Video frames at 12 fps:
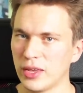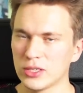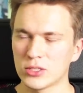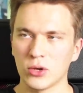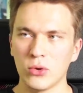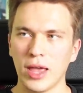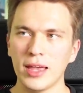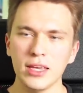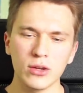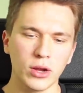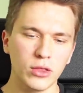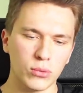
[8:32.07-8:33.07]
So any
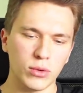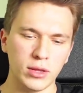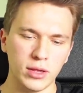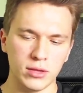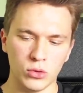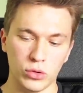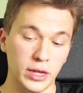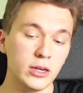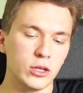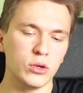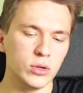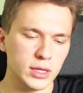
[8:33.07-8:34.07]
grade 3 or any
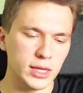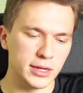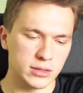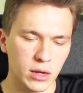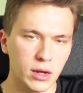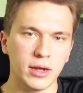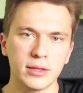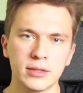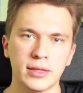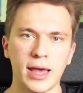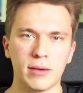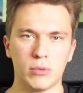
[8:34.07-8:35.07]
unit that is on
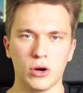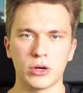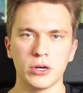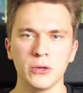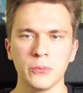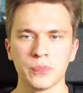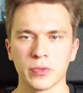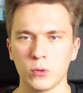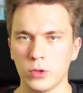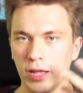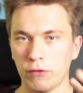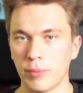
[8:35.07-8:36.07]
that marker
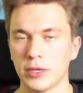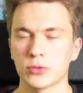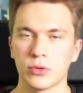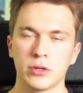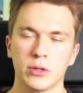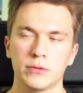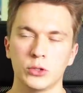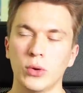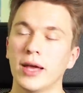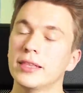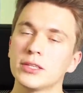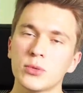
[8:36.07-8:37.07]
will have a base critical of 2,
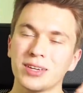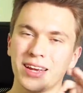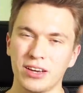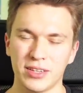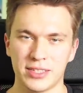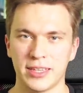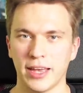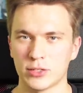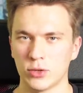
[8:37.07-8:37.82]
and this one cannot stack.